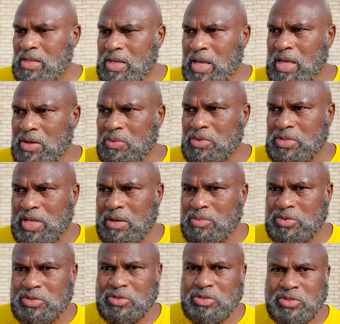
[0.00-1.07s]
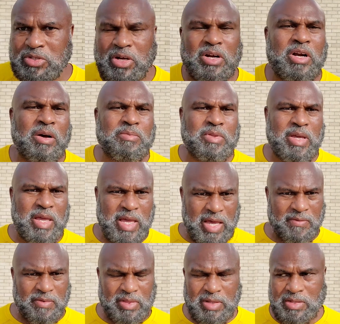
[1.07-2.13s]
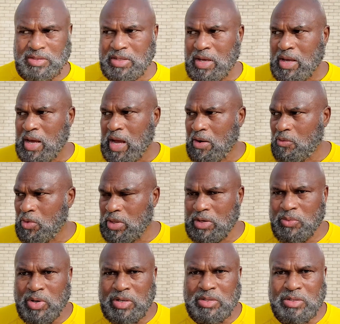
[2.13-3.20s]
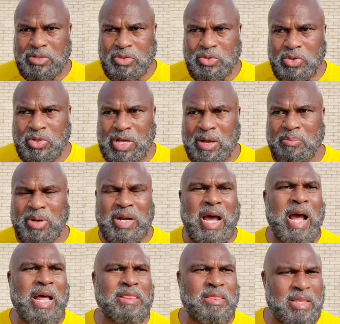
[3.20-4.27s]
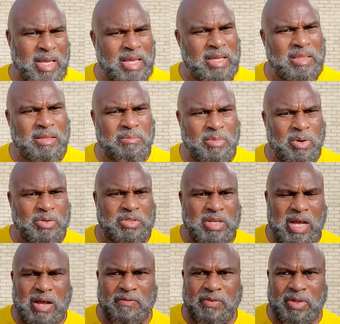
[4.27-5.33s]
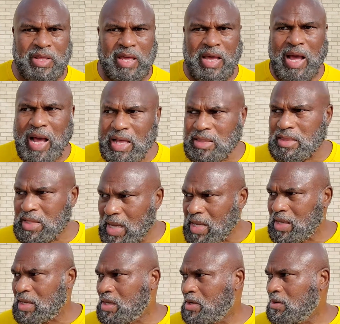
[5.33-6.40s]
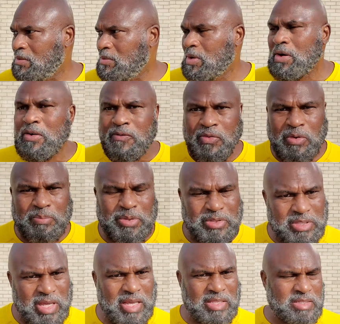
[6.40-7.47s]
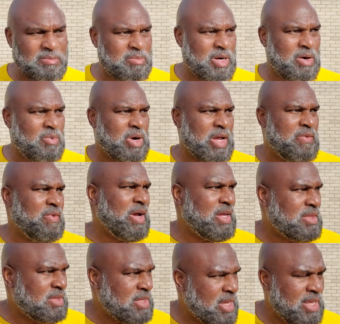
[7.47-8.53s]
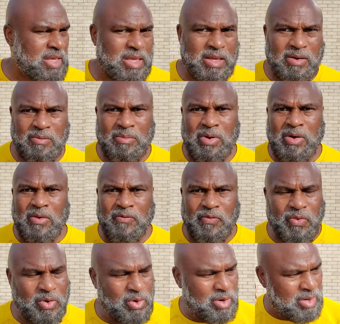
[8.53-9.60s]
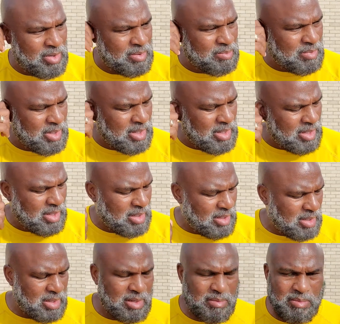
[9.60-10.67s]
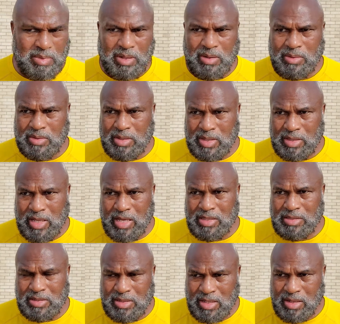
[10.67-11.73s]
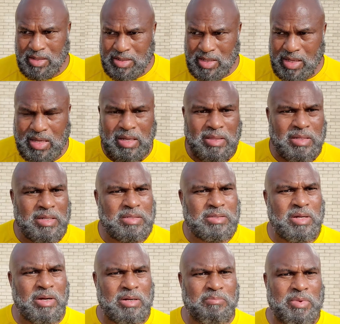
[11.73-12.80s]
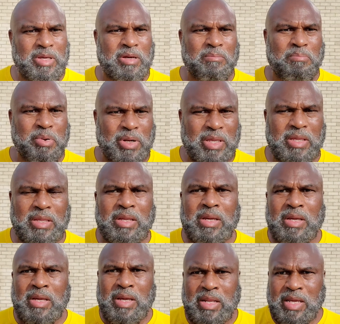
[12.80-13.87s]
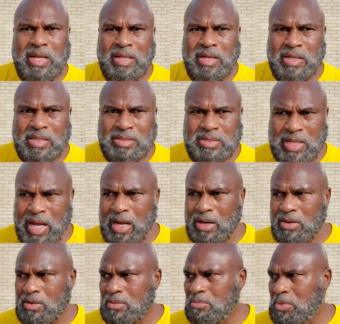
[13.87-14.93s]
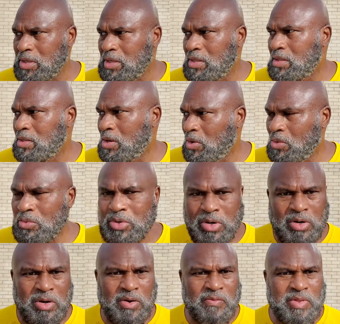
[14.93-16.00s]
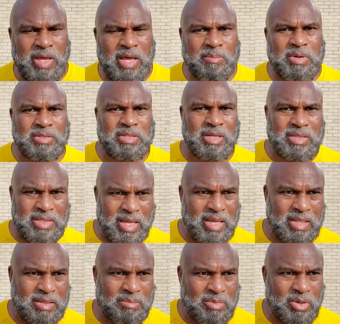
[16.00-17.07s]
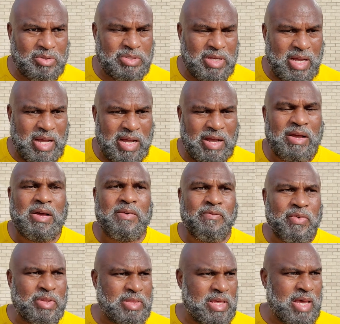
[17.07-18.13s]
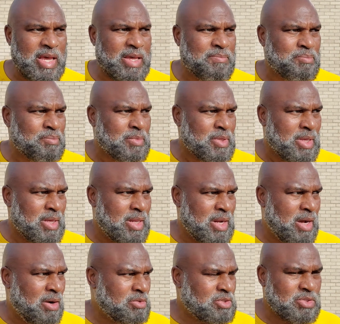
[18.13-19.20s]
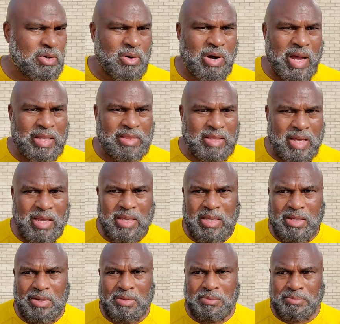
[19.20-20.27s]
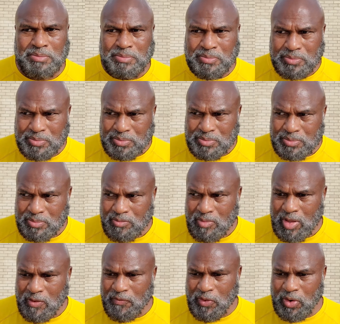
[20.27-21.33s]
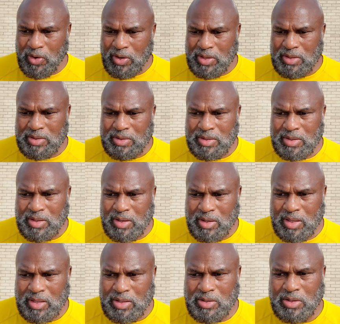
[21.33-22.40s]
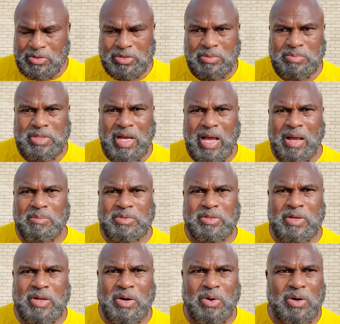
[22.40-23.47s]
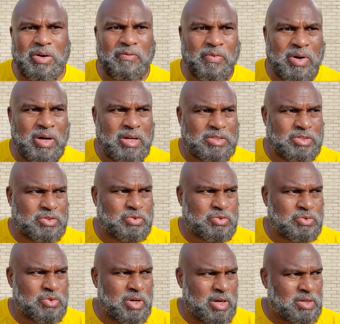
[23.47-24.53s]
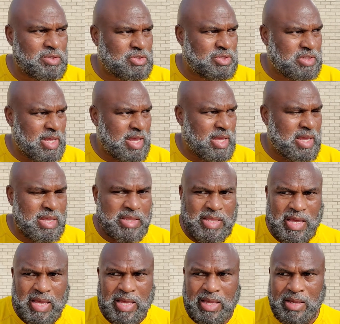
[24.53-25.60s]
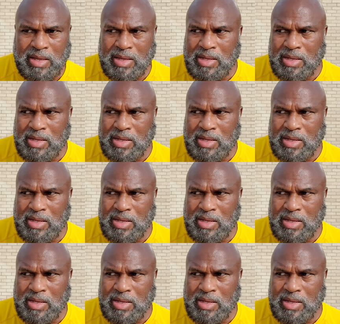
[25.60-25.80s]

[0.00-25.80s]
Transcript: that he was able to stir up the heavenlies. I really wanted to do that, but I thank the Most High for that. I thank him for protecting my wife. I thank him for uh, uh, uh, that the, the healing is going to be complete and that there is not going to be no nerve damage. I thank the Most High for that. And also, I thank him for, uh, you know, sometimes in order for us to understand that